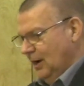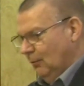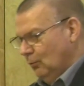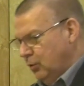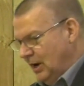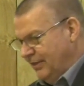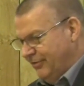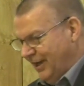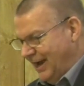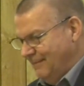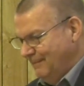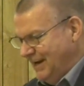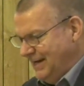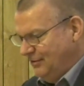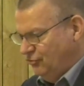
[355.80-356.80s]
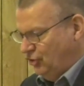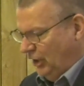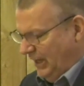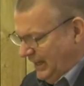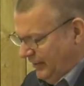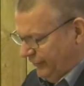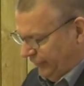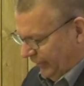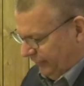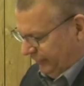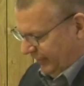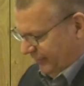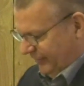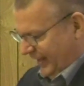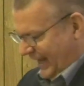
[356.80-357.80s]
When they meet Jesus
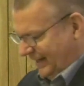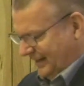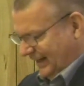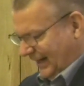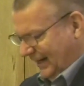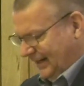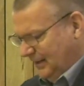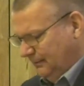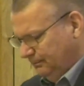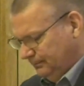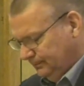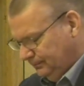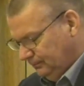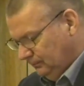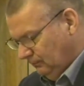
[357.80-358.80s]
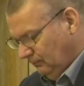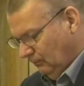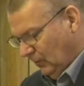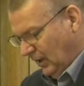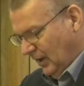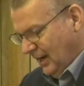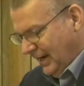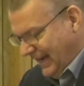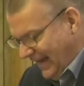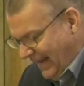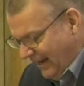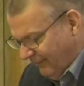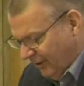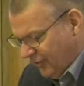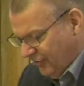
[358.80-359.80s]
that day,
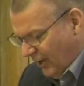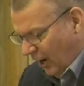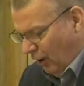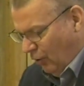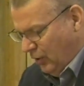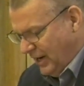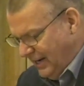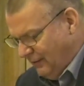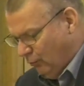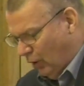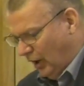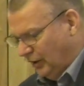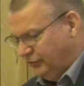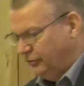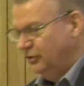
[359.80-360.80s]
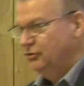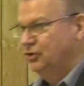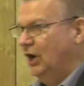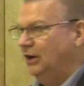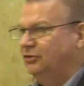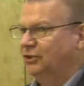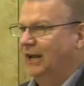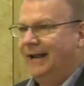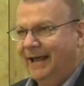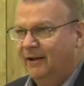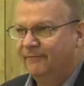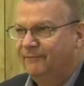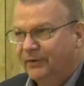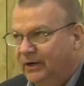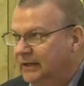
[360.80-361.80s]
even though he was just an
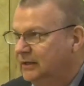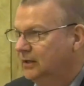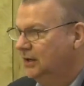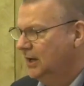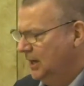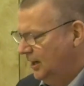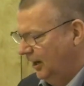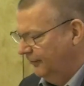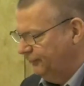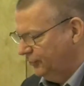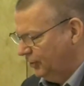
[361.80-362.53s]
infant of